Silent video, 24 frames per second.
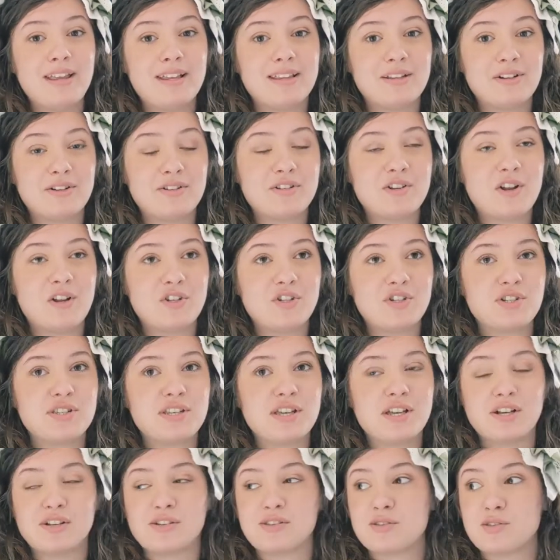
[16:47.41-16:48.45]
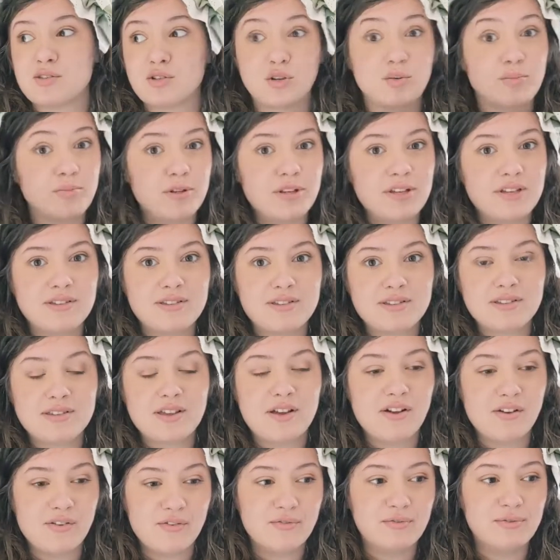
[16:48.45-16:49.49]
Like, there's not just like a surplus
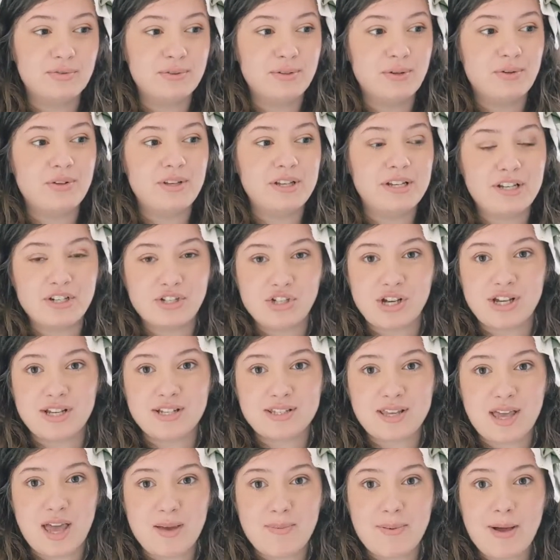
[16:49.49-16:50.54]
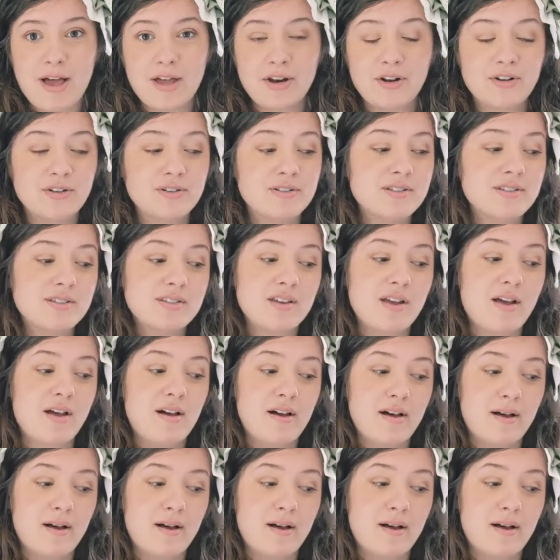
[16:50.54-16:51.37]
of Lolita JSK patterns.